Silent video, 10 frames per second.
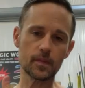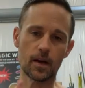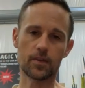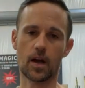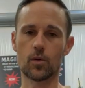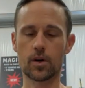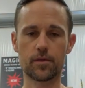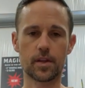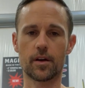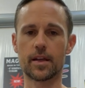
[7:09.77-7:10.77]
I've got one
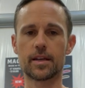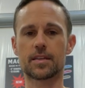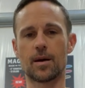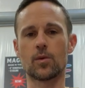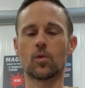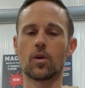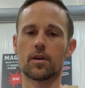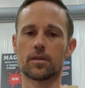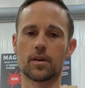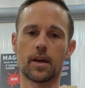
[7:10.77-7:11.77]
over there. Anytime
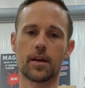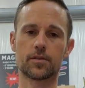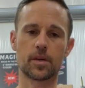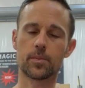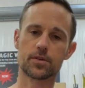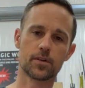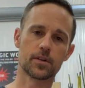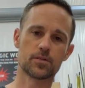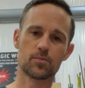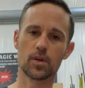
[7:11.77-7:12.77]
the air temperature
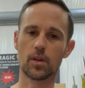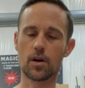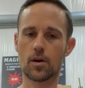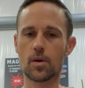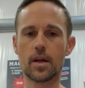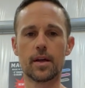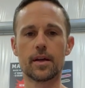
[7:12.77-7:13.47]
is below,